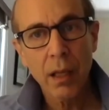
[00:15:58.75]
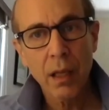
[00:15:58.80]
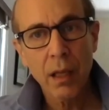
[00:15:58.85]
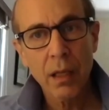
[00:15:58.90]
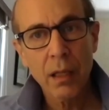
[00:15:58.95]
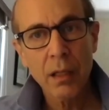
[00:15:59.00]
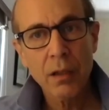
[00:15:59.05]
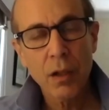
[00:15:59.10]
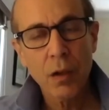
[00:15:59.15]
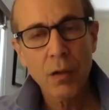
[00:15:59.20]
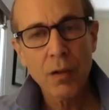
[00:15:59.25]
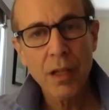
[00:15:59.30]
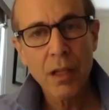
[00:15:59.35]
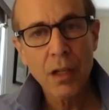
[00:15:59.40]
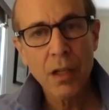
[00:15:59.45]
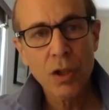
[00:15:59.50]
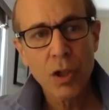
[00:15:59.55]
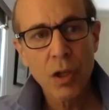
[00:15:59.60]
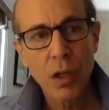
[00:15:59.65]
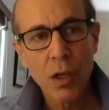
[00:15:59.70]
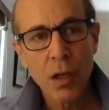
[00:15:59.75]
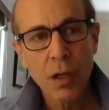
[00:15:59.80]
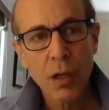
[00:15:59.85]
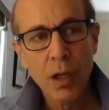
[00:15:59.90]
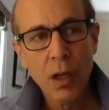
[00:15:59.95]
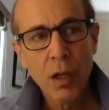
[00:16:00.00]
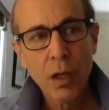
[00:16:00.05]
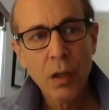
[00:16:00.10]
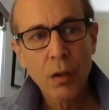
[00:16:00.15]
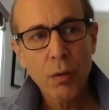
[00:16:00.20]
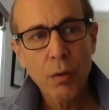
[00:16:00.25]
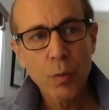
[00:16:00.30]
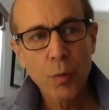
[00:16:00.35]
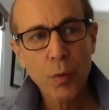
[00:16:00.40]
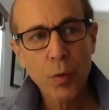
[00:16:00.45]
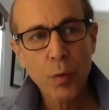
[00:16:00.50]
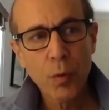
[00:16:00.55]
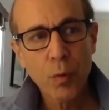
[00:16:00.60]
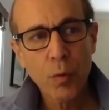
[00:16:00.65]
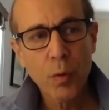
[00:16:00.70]
Indonesia
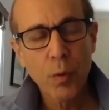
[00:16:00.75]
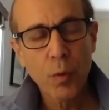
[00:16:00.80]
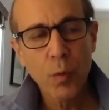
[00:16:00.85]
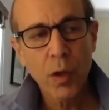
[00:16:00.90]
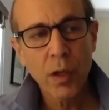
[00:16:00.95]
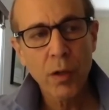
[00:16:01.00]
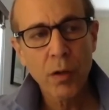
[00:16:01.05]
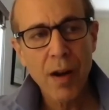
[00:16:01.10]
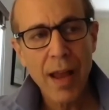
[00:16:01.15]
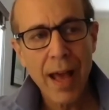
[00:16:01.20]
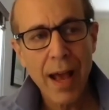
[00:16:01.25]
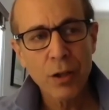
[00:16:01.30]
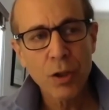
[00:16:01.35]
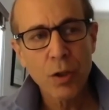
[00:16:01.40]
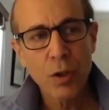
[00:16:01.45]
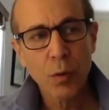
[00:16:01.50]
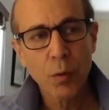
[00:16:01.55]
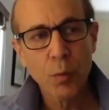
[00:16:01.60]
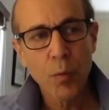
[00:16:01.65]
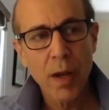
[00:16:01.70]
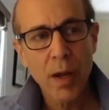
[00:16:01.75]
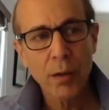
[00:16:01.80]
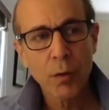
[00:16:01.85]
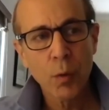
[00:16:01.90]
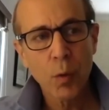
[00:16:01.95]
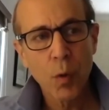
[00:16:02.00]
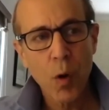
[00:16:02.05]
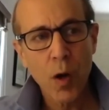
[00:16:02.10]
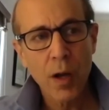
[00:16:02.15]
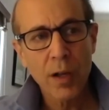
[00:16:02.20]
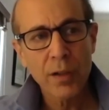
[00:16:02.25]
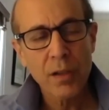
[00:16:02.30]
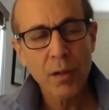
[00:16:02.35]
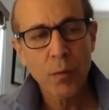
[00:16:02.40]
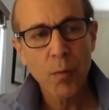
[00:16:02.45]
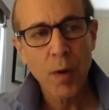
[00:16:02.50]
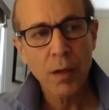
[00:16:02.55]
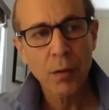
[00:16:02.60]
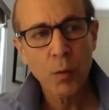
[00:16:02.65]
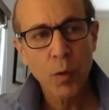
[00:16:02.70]
through the International Red Cross and
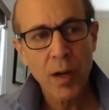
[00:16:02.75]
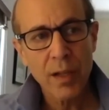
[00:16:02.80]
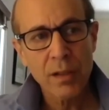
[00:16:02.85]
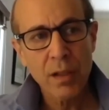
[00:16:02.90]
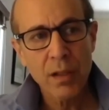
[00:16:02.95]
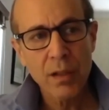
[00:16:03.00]
Red Crescent